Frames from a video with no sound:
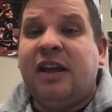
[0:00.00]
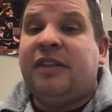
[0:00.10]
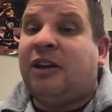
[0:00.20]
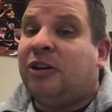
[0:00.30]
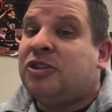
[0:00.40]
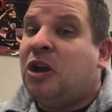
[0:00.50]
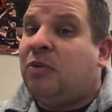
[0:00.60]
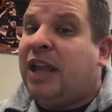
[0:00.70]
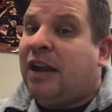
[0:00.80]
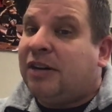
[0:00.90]
There is no
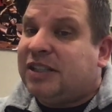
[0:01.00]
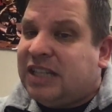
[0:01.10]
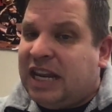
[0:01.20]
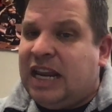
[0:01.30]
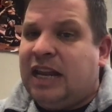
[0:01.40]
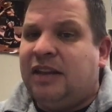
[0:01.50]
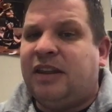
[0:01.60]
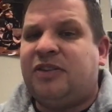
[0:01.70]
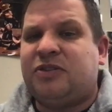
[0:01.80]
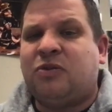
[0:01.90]
guarantee
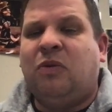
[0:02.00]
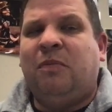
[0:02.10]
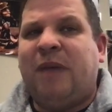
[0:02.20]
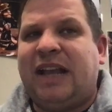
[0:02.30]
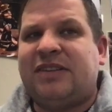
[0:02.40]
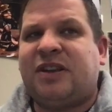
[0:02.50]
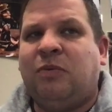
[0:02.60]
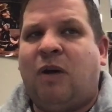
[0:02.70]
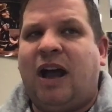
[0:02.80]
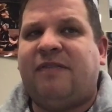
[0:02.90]
that the school makes their
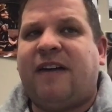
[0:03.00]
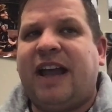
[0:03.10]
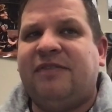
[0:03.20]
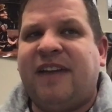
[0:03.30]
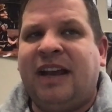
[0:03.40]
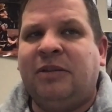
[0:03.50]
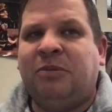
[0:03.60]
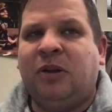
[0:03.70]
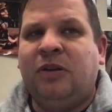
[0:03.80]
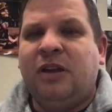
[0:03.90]
Wi-Fi
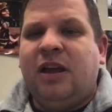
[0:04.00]
available.